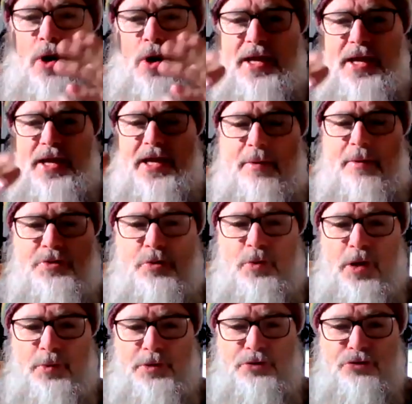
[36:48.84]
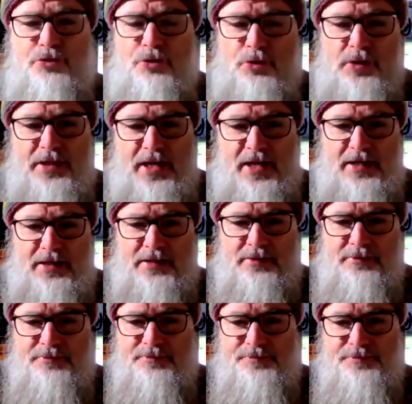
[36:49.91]
Wake up to where we truly are
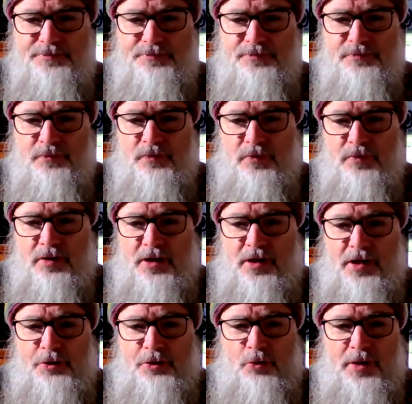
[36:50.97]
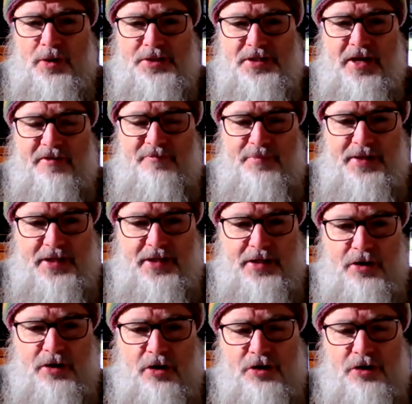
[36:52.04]
and always have been
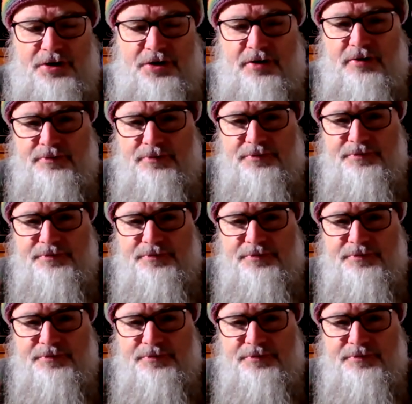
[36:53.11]
in God.